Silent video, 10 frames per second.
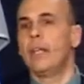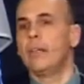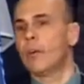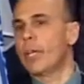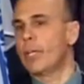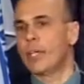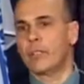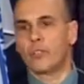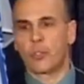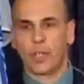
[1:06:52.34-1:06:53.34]
great
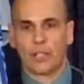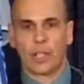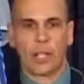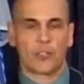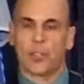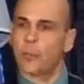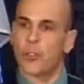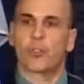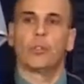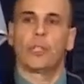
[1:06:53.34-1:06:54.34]
kids join us last year, and we're
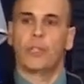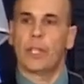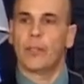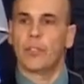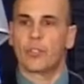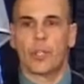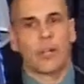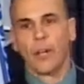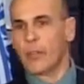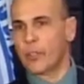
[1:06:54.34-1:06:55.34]
sold out again this year.
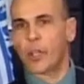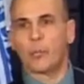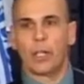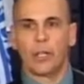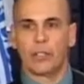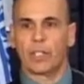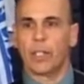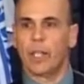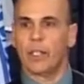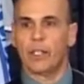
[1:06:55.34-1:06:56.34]
They're going to be here
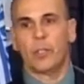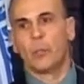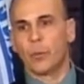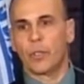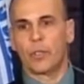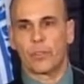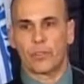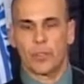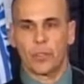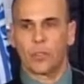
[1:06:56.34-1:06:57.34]
tonight, and they'll be with
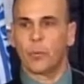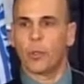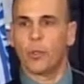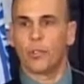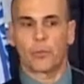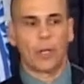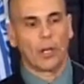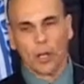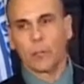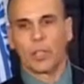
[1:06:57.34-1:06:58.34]
us tomorrow as
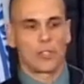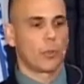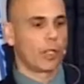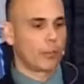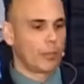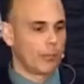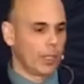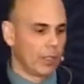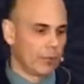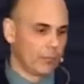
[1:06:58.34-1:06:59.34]
well. Please welcome them
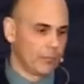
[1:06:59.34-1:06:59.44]
here.